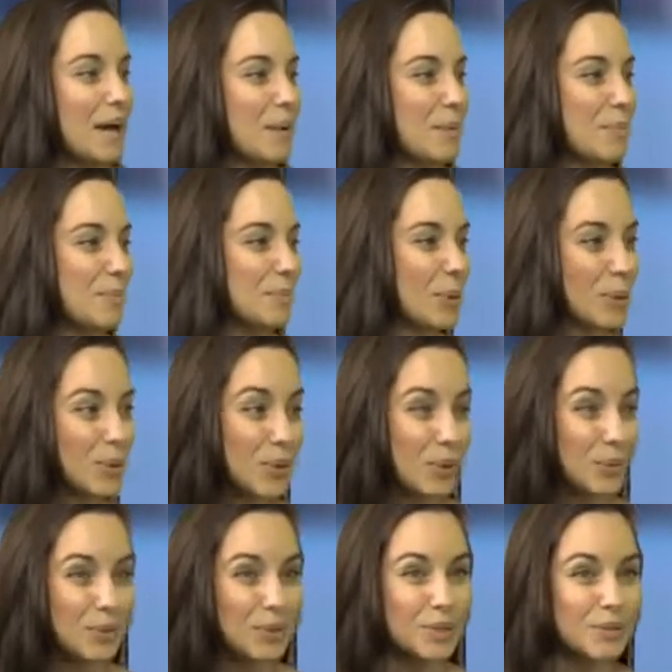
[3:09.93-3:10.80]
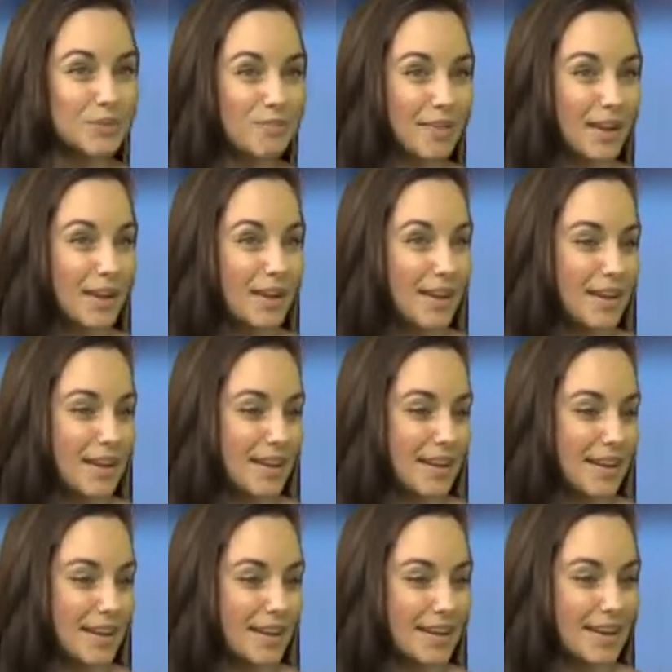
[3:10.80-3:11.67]
Both are really
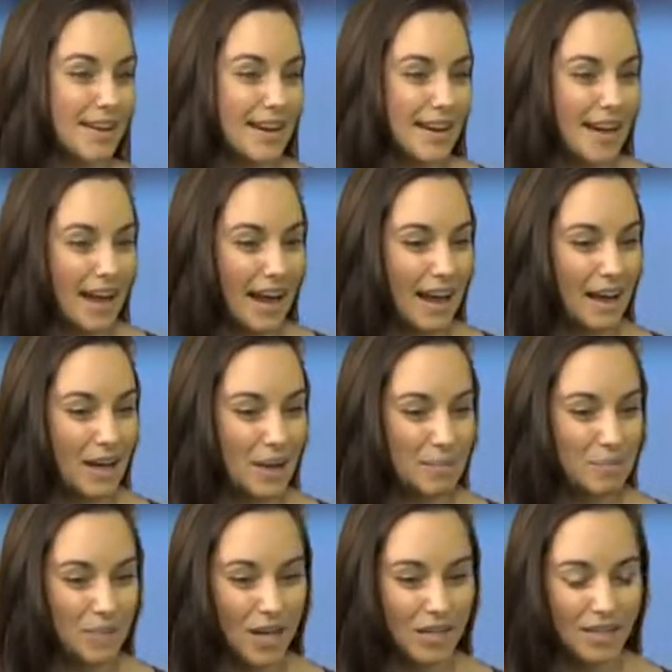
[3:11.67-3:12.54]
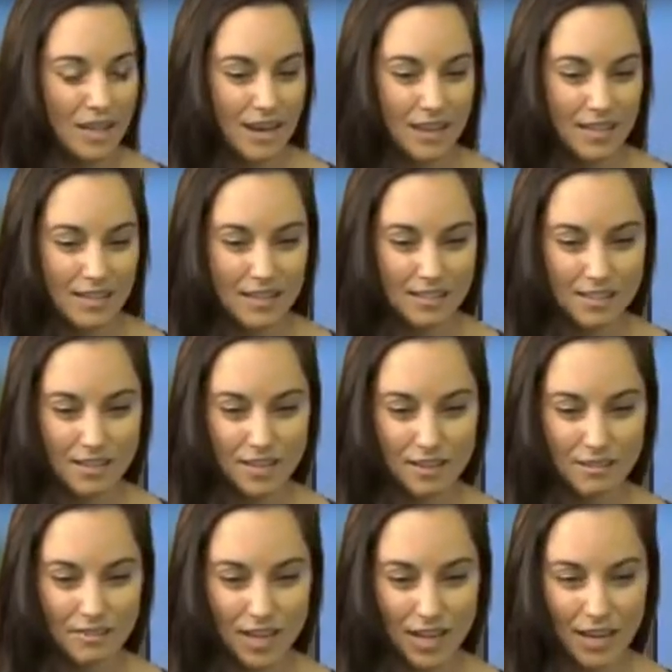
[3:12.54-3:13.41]
fun. And a lot of the
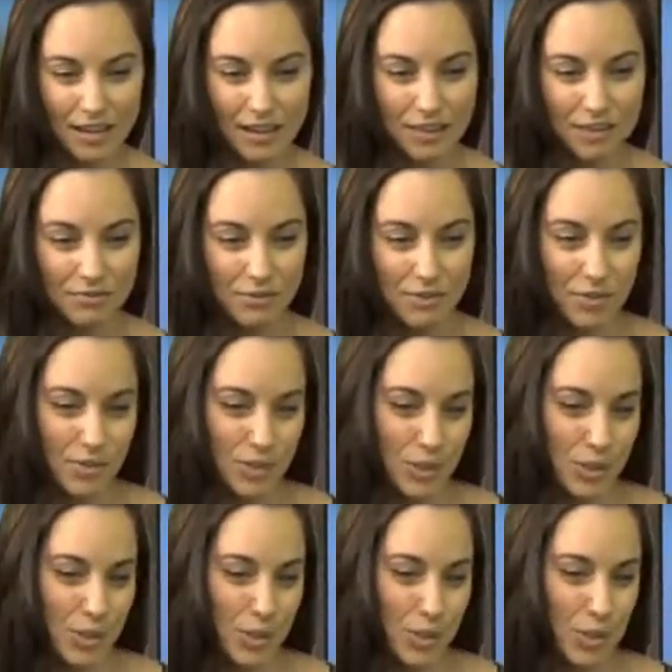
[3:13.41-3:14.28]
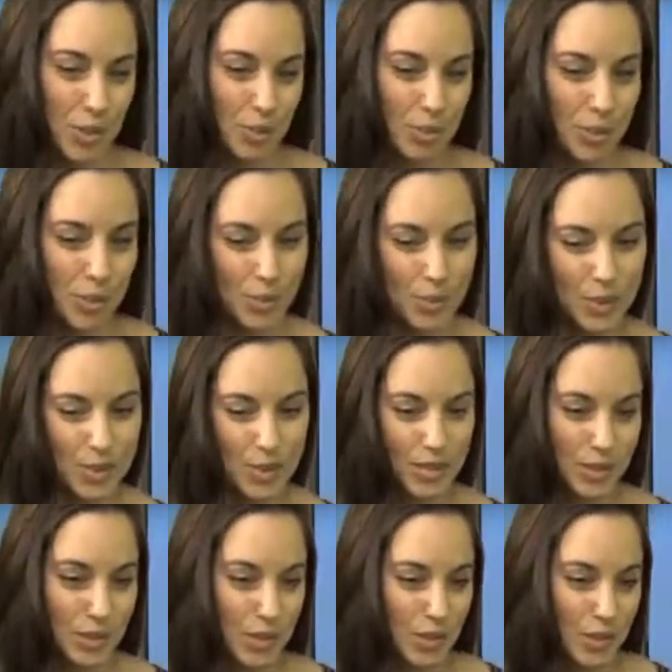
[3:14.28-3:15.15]
stuff kind of you can do between
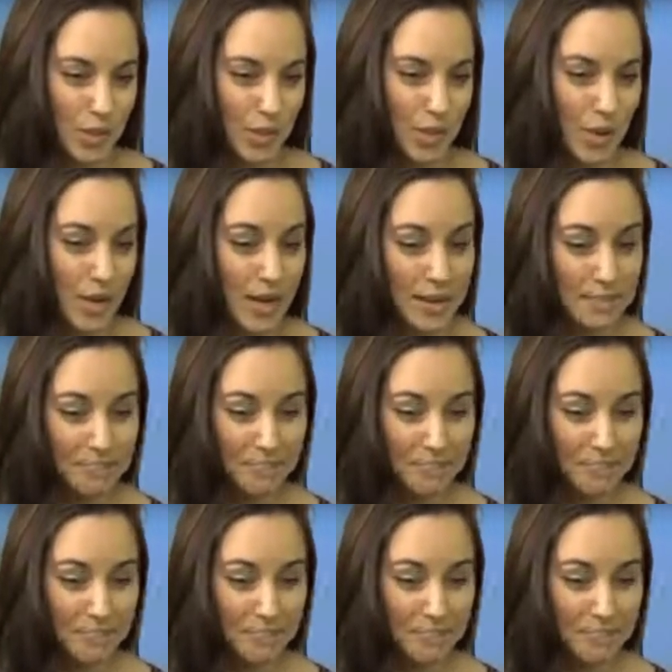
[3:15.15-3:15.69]
the two.